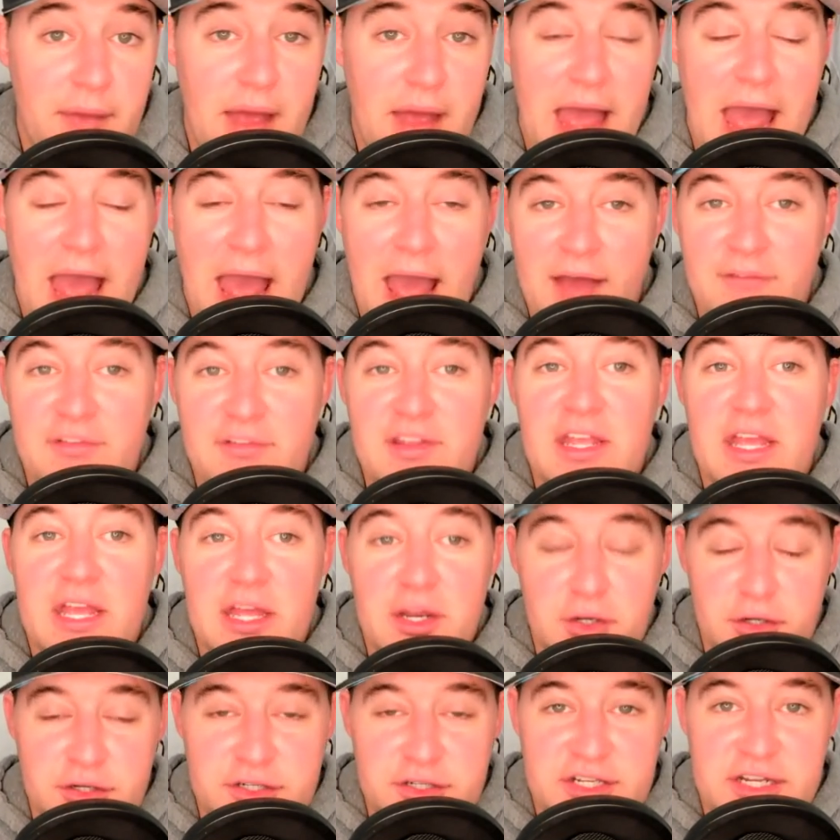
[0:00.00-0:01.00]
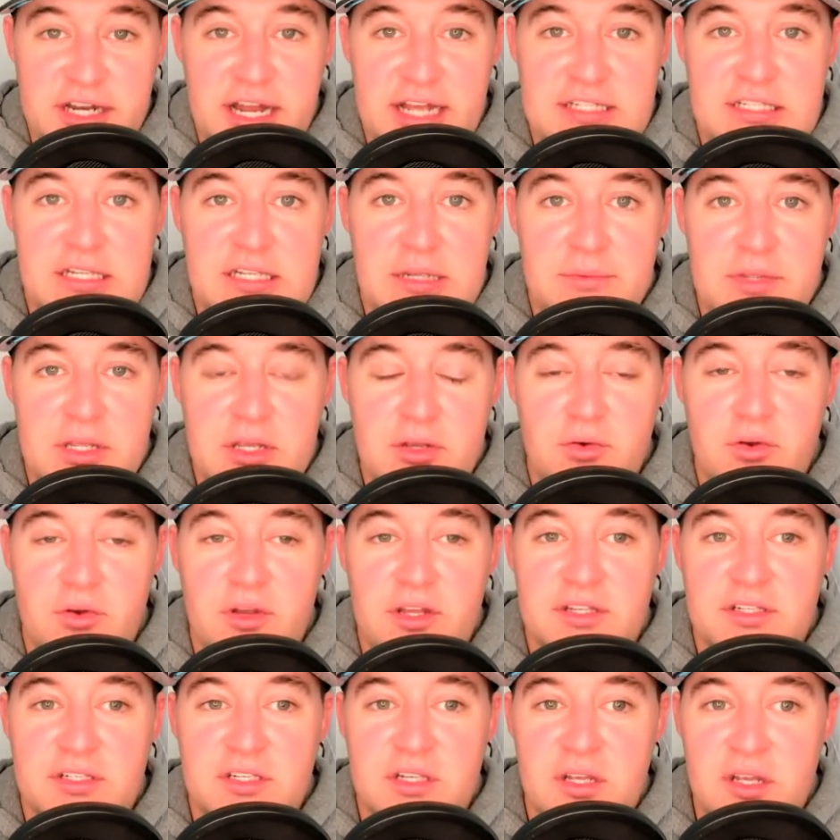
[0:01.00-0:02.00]
heavy hitters at SMU
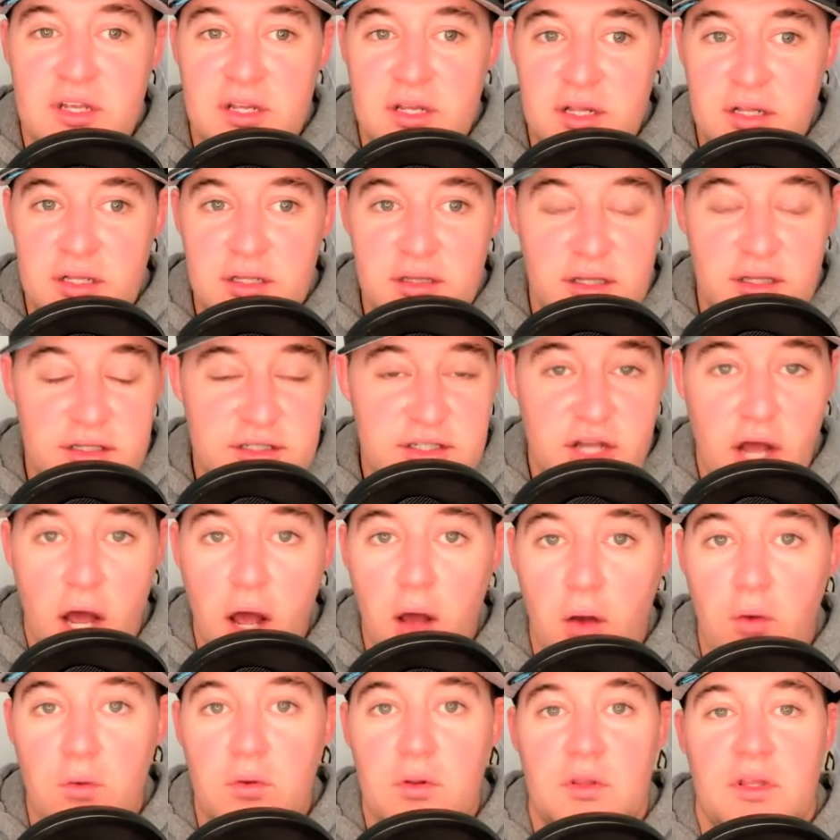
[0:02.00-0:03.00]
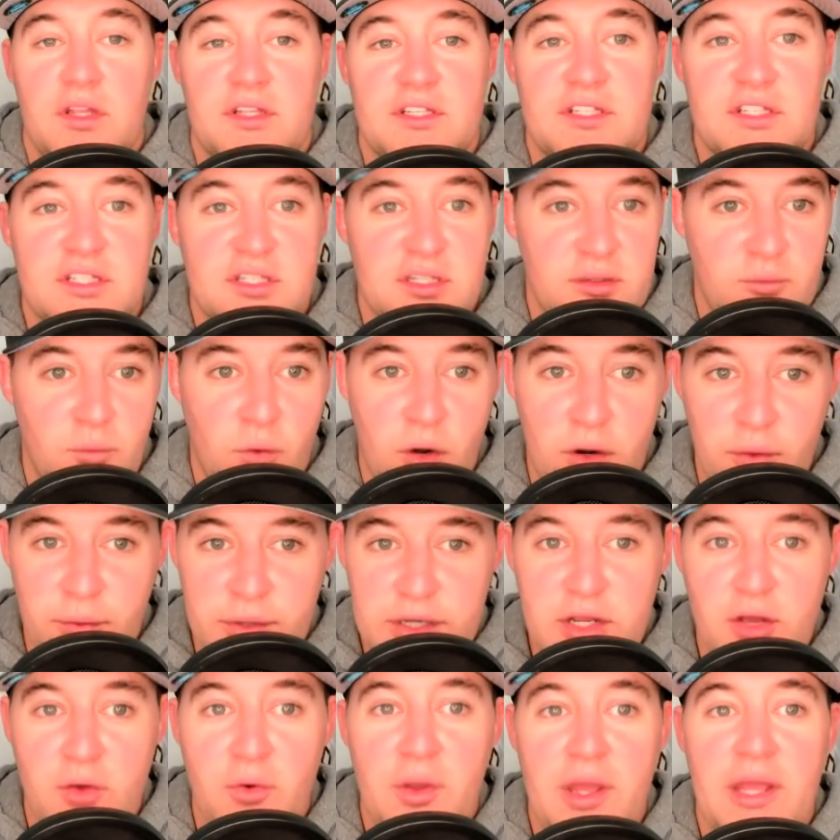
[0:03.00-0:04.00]
is let's go. Let's, what are we
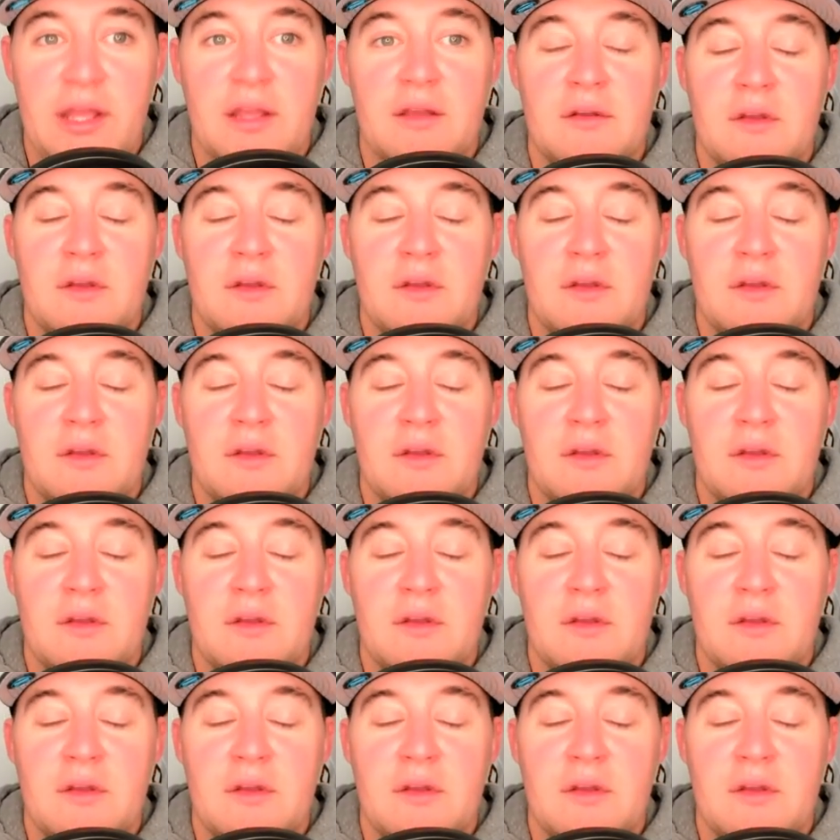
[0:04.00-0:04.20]
doing?